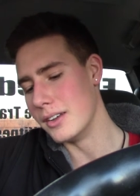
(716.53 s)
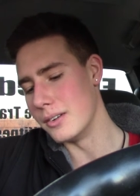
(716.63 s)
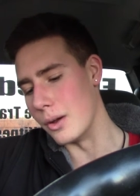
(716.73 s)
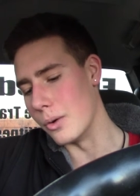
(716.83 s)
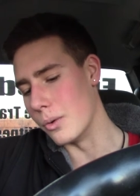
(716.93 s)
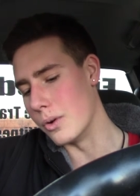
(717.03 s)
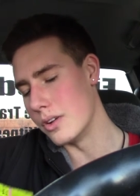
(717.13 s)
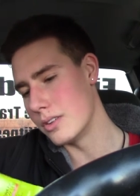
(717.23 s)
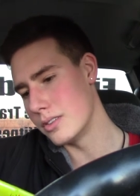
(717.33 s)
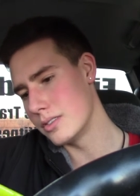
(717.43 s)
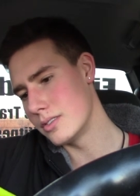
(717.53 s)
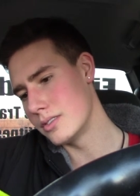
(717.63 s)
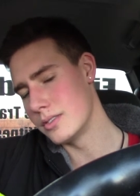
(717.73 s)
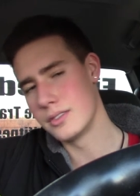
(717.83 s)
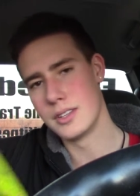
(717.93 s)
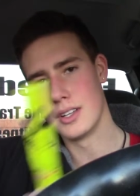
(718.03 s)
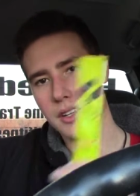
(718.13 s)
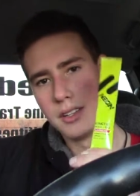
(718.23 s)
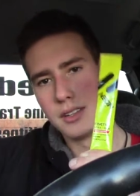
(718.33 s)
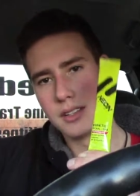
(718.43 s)
No,
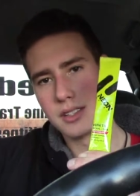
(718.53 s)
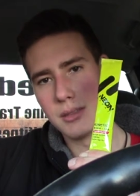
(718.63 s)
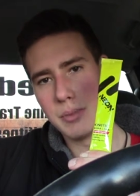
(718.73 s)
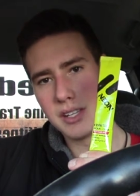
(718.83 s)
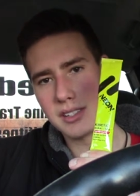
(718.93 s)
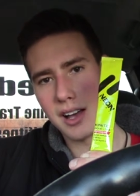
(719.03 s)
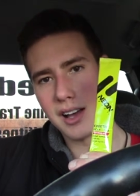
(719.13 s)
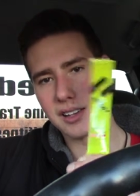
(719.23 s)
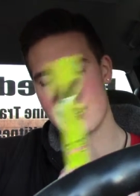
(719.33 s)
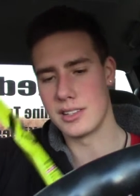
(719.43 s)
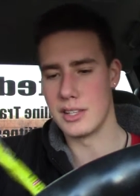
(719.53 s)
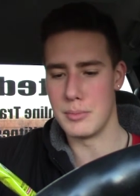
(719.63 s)
this is the B size, the